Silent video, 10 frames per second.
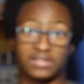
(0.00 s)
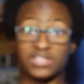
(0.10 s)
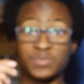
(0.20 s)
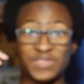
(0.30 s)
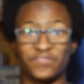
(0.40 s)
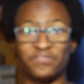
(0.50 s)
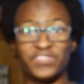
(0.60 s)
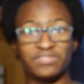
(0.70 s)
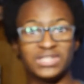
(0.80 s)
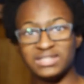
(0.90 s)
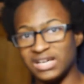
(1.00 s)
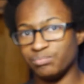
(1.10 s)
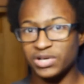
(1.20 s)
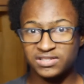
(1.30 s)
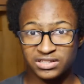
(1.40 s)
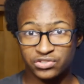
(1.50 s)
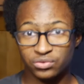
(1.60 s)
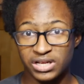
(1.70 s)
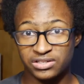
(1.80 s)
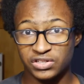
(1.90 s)
there's been 59 presidential
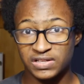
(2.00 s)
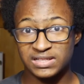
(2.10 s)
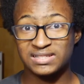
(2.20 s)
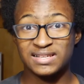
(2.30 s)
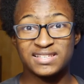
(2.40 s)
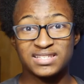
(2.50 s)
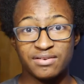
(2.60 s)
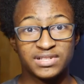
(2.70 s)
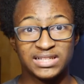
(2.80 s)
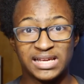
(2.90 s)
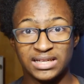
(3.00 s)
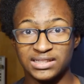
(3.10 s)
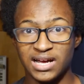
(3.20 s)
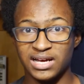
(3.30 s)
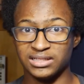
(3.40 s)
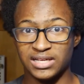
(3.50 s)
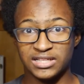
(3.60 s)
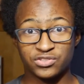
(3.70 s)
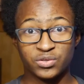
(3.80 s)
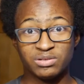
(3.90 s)
elections since 1789, and
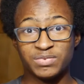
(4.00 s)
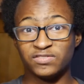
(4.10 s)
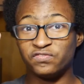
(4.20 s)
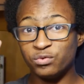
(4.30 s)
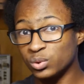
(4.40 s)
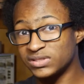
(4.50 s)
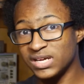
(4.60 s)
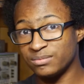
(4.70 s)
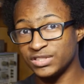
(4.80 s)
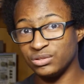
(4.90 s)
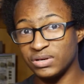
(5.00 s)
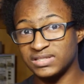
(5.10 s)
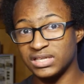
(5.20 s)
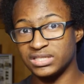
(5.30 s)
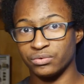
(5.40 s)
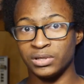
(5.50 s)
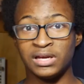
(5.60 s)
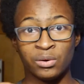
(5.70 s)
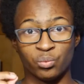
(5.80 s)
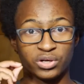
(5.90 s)
there's only been 4 times in US history
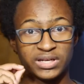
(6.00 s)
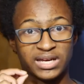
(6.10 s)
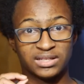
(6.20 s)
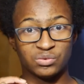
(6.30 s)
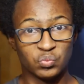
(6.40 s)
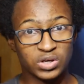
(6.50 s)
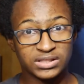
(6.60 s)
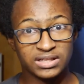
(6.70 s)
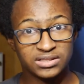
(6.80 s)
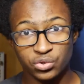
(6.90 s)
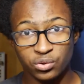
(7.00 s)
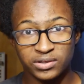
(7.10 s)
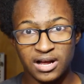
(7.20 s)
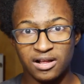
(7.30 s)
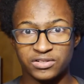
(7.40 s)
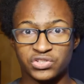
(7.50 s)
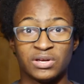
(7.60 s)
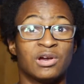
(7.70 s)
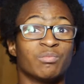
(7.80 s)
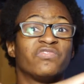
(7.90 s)
where a candidate won the Electoral College
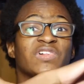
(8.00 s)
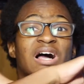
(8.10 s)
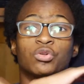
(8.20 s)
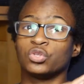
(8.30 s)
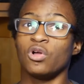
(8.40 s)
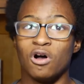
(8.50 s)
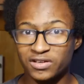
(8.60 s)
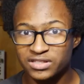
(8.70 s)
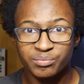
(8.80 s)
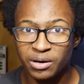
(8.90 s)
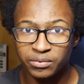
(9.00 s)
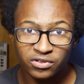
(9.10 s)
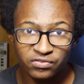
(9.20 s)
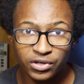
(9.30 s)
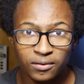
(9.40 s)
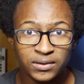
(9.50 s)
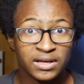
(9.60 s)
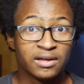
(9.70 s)
but flat out lost the popular vote.